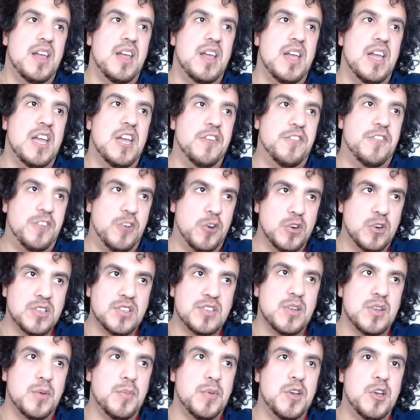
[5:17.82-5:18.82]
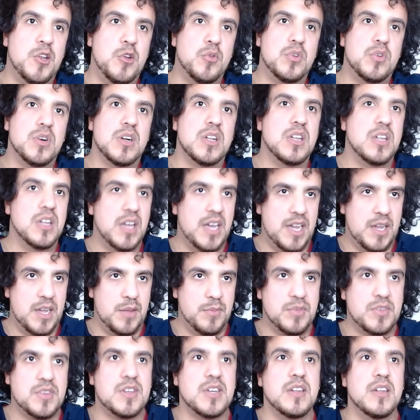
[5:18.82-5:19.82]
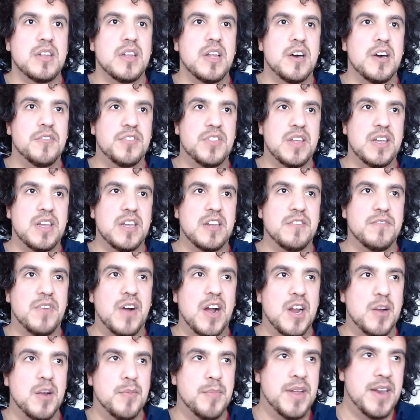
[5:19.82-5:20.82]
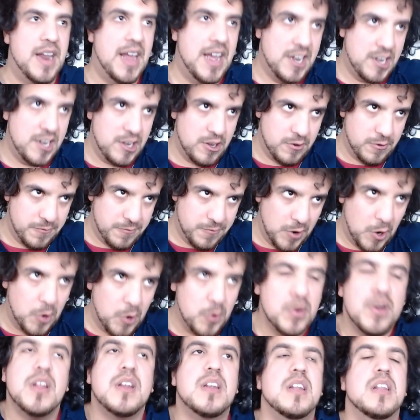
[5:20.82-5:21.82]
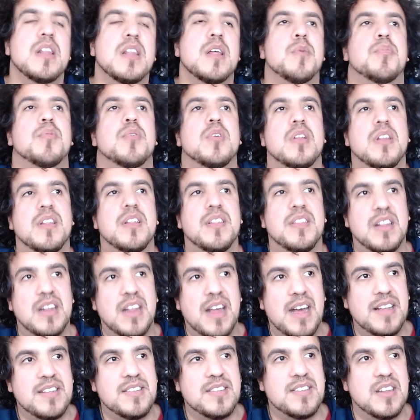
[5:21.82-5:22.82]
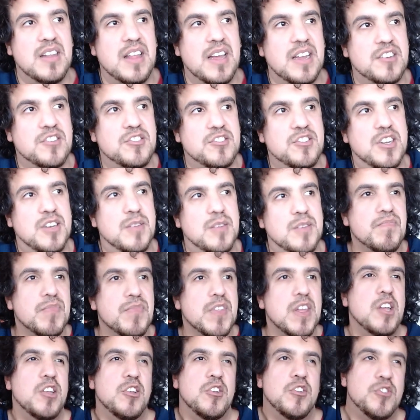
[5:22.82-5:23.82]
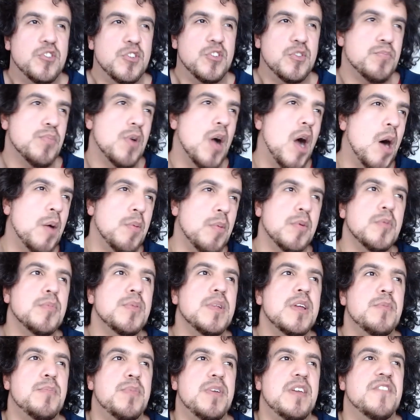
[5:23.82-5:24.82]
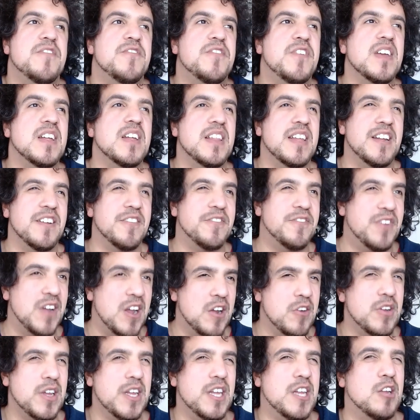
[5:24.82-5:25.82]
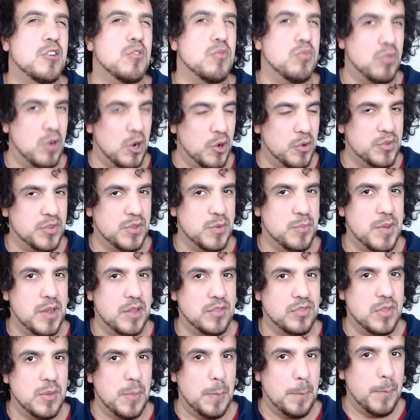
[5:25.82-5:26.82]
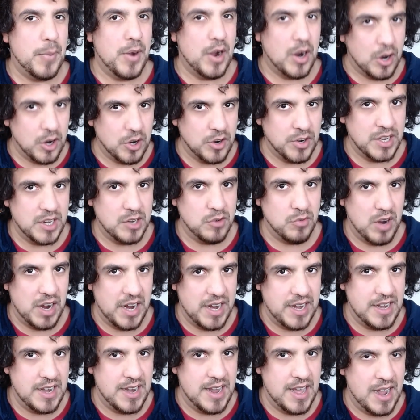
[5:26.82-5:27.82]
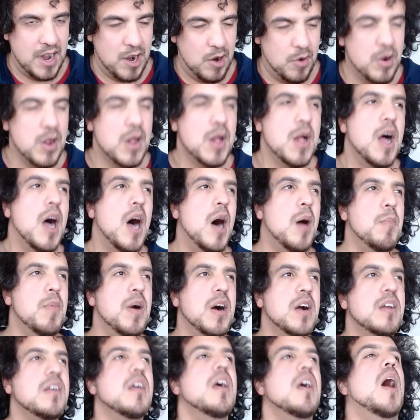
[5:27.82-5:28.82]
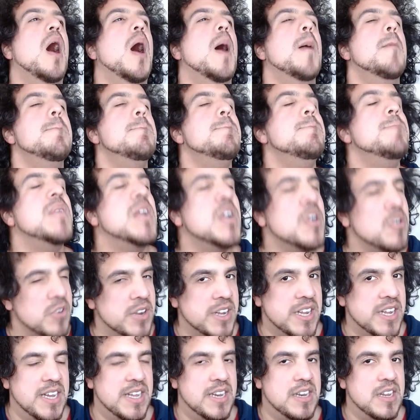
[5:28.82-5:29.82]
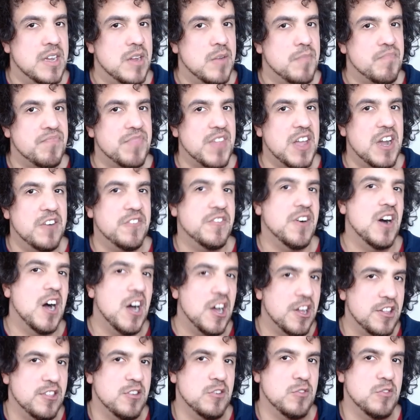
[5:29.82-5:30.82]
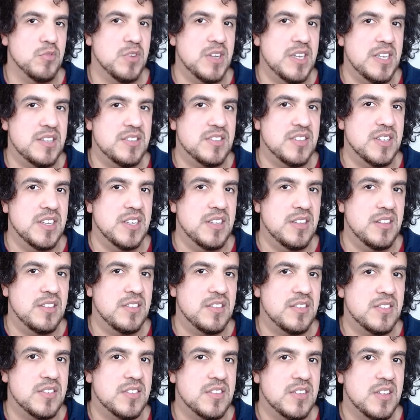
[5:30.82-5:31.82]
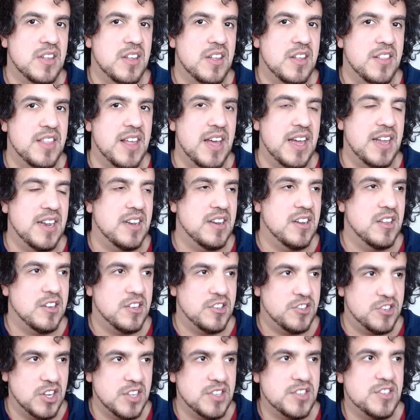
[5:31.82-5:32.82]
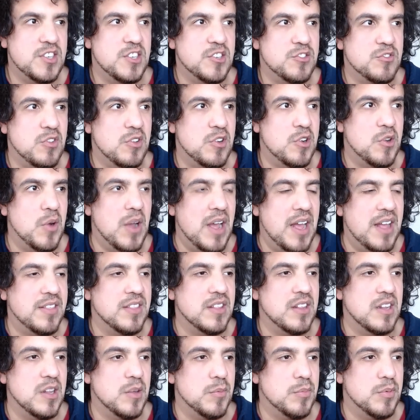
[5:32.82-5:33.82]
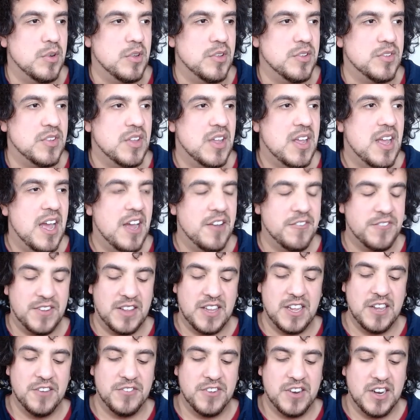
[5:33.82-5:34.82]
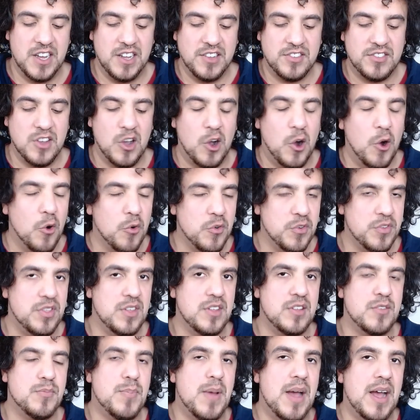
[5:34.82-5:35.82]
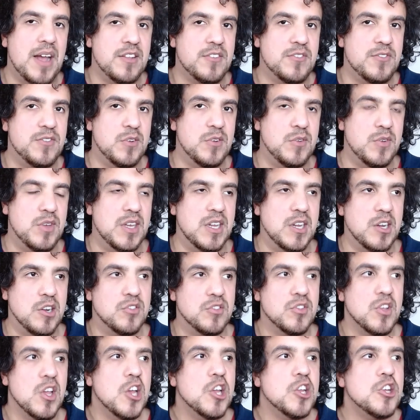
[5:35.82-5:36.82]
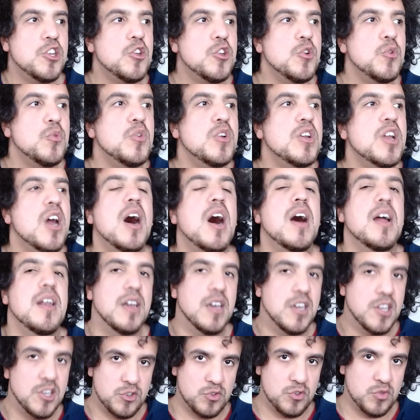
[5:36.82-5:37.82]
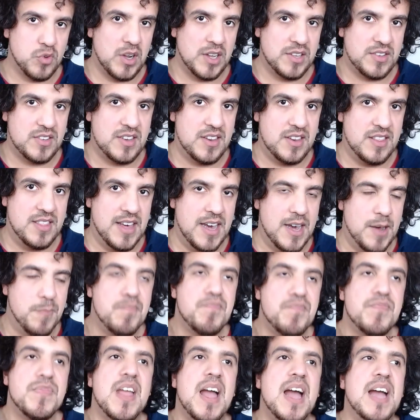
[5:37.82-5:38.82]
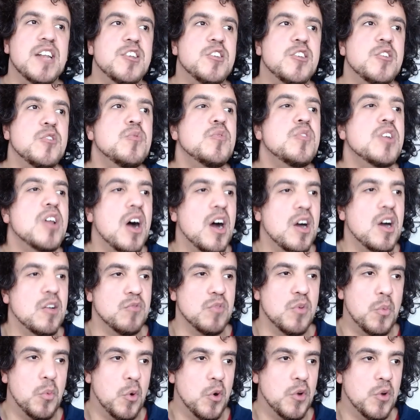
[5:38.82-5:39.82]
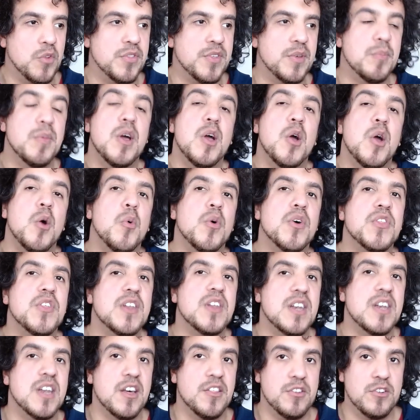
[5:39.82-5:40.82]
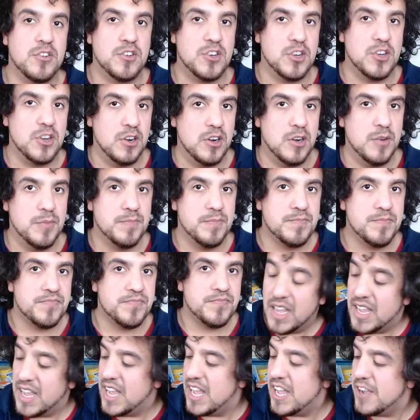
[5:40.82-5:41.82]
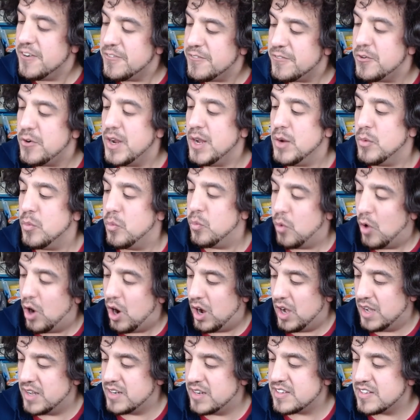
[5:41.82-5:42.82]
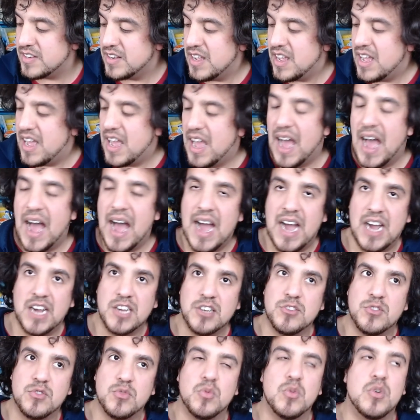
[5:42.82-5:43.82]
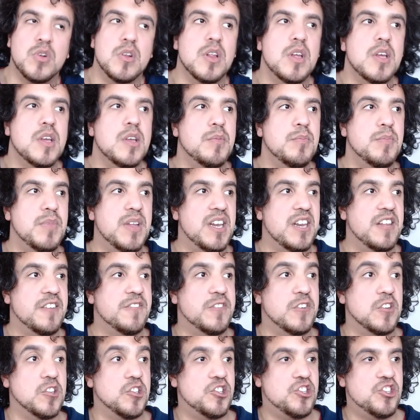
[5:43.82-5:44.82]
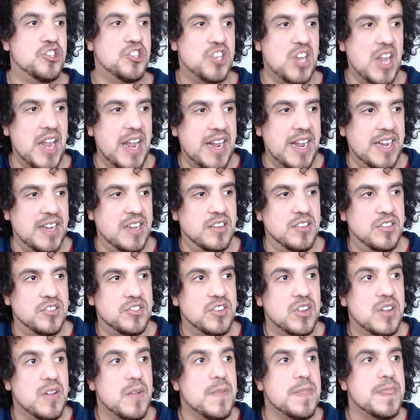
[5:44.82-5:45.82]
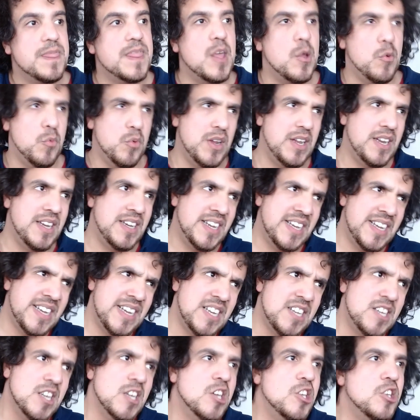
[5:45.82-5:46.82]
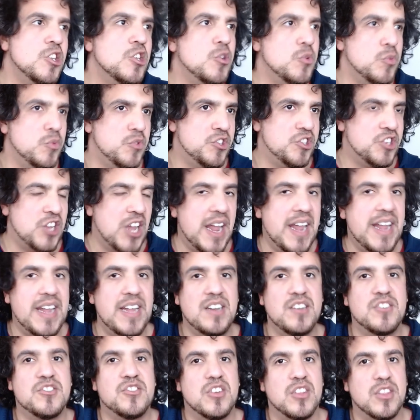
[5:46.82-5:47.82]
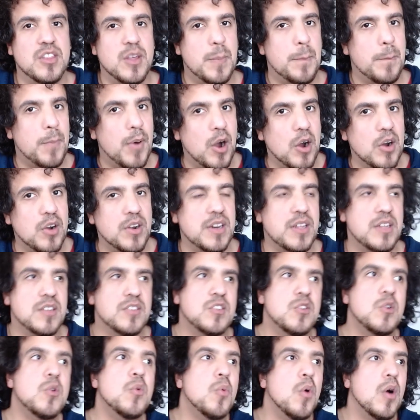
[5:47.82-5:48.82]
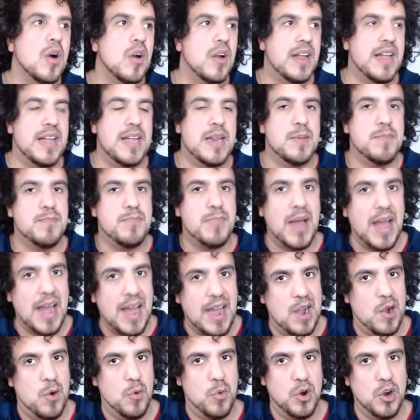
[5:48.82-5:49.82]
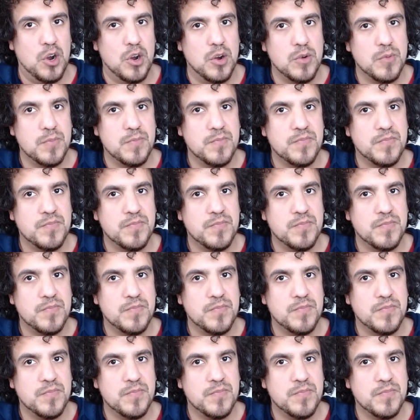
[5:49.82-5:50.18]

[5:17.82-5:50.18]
If you're someone who claims to love the environment and you voted Liberal in the last election, you should probably be feeling very gross about the party right now, among a myriad of other reasons that Justin Trudeau and the Liberals have given us over these past few years to not trust them and to not reward them with another term. If we want actual meaningful change, then we need to change the parties who are in power.